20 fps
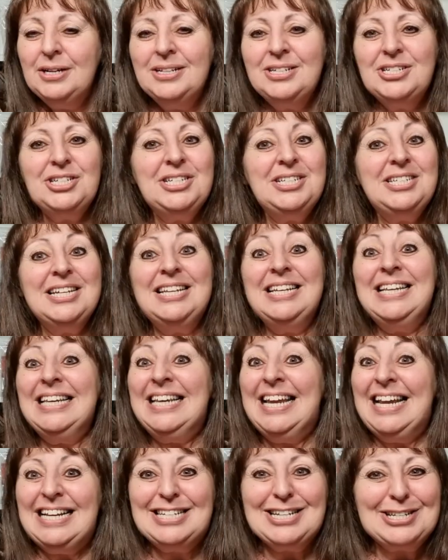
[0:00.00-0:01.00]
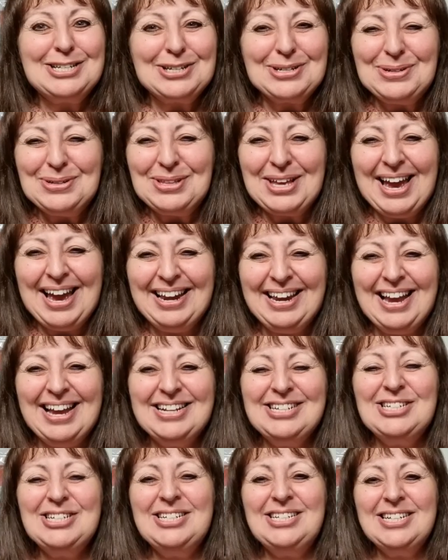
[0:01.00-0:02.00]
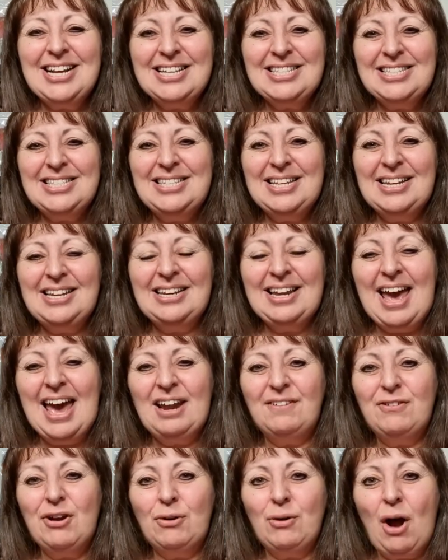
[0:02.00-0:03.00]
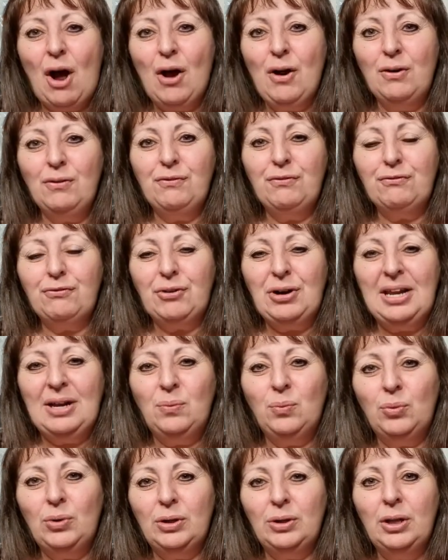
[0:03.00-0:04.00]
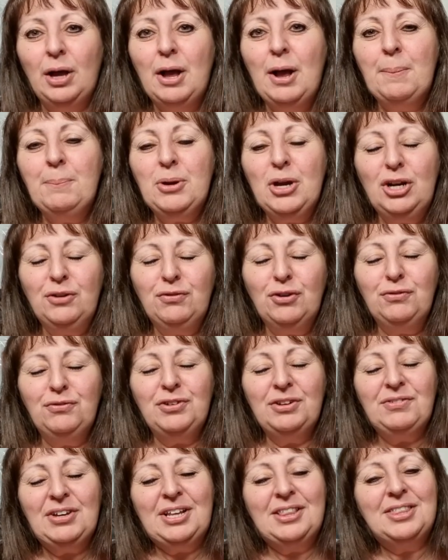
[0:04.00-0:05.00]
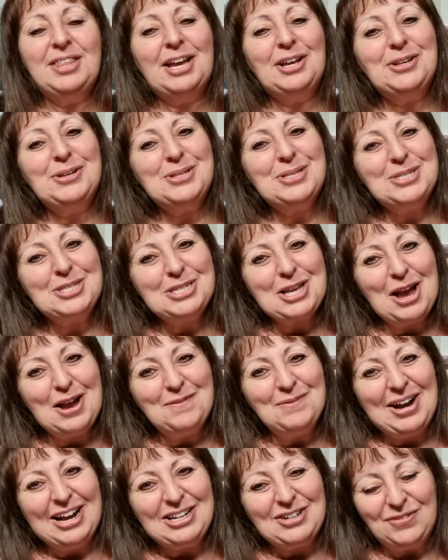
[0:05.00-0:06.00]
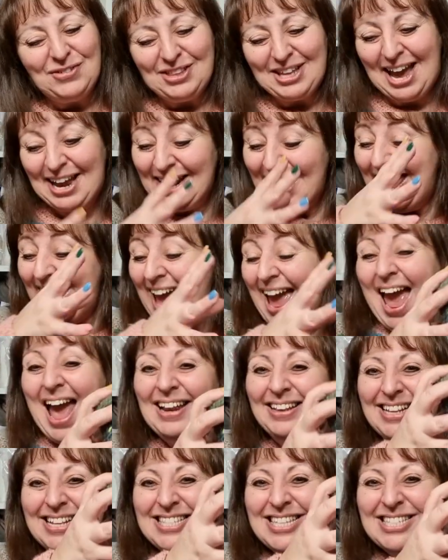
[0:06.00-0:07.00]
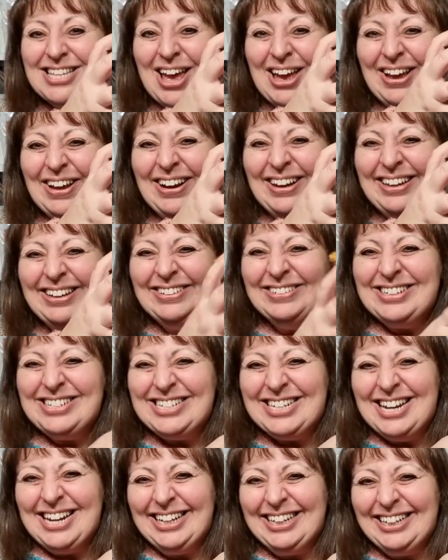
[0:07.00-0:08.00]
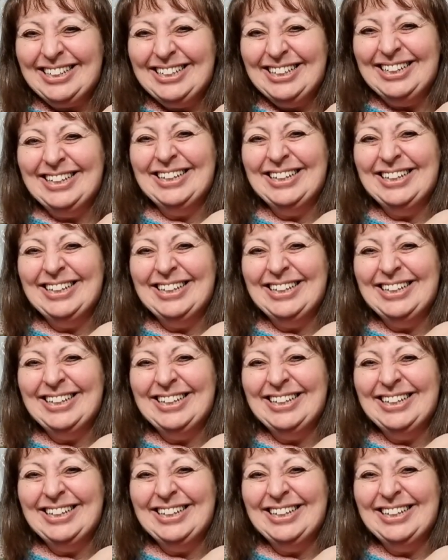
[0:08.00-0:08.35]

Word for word: She didn't need to do that and she just did it out of her own free will. Beautiful Vivian, thank you so much for that. And this is her little chick.